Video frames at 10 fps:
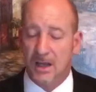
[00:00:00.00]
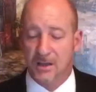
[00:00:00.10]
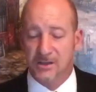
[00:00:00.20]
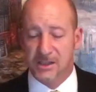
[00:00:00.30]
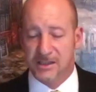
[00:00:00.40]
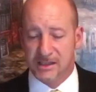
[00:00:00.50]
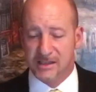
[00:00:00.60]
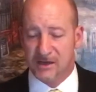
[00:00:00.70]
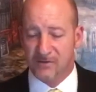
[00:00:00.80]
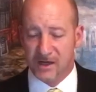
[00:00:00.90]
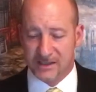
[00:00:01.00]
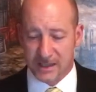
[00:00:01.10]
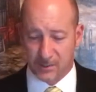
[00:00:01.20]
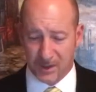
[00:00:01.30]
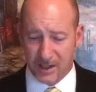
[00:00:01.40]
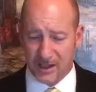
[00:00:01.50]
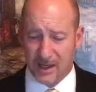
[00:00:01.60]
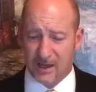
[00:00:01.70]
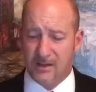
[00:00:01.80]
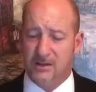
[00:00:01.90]
Jesus said very simply,
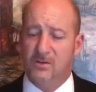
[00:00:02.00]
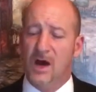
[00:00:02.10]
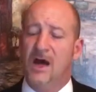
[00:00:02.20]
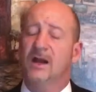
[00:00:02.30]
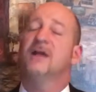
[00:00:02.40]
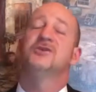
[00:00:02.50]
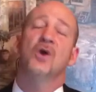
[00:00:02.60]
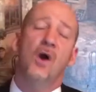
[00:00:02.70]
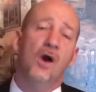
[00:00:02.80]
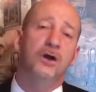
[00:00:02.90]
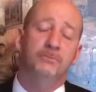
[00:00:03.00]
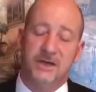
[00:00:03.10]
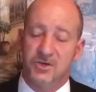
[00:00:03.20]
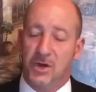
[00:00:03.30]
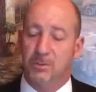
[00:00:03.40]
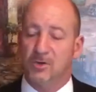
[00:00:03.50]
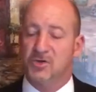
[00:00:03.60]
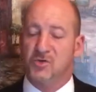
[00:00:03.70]
do not let your heart be troubled.